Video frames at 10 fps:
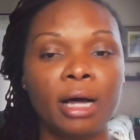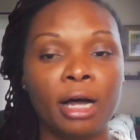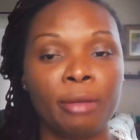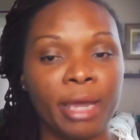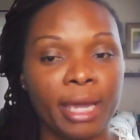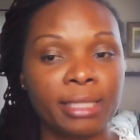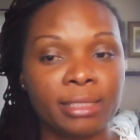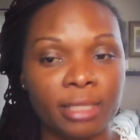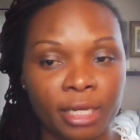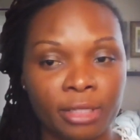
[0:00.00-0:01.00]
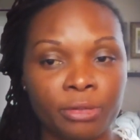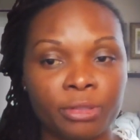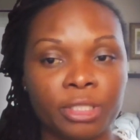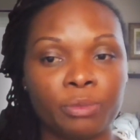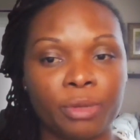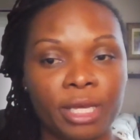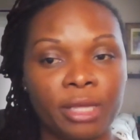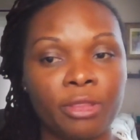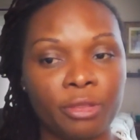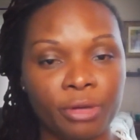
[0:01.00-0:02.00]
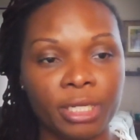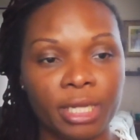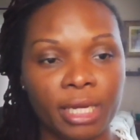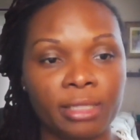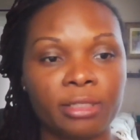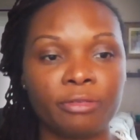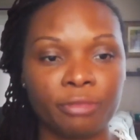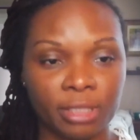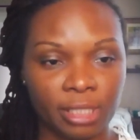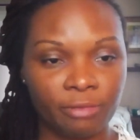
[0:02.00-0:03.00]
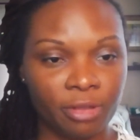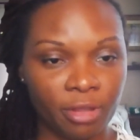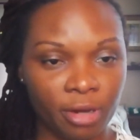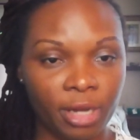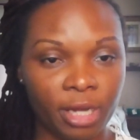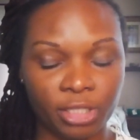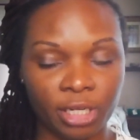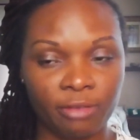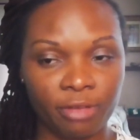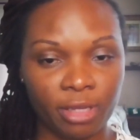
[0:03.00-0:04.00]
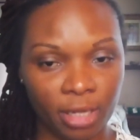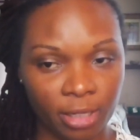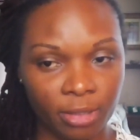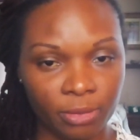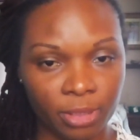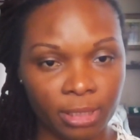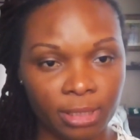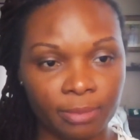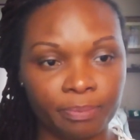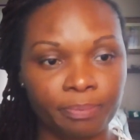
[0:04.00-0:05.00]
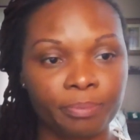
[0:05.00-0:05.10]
AIDS diagnosis within 30 days of receiving their HIV diagnosis.